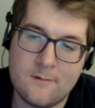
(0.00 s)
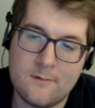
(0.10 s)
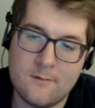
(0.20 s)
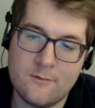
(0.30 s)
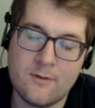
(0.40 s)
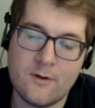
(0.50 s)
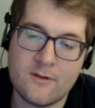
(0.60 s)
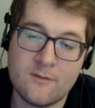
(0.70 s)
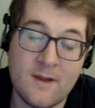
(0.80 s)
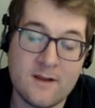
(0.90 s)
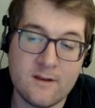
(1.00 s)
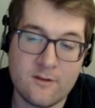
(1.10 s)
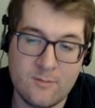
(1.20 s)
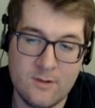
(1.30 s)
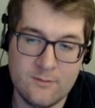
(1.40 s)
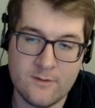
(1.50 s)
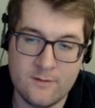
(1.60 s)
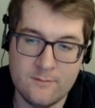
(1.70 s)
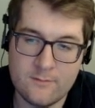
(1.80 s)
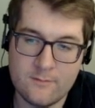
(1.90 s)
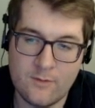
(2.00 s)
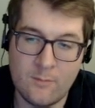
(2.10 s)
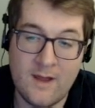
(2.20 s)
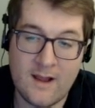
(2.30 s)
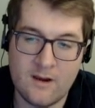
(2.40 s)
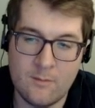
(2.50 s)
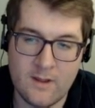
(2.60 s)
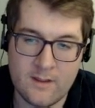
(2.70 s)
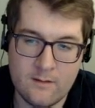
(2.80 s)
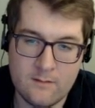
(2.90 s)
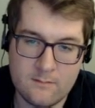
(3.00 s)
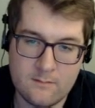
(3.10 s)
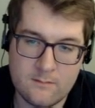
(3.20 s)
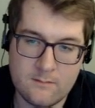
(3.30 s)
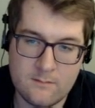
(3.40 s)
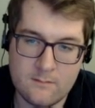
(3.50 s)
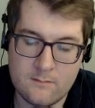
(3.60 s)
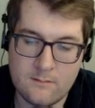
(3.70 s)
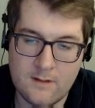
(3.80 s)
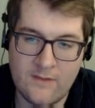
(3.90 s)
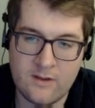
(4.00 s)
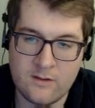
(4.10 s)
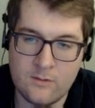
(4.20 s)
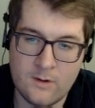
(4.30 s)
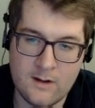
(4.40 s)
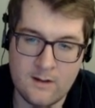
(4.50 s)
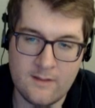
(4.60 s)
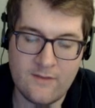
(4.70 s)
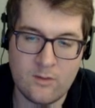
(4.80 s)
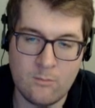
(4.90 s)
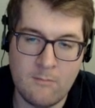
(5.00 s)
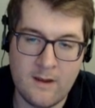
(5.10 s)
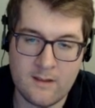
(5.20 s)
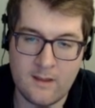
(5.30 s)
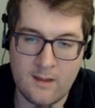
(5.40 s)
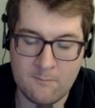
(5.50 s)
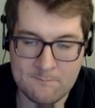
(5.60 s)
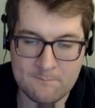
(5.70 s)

So they're expecting explosive, so I'm not gonna pick it. That's how you metagame.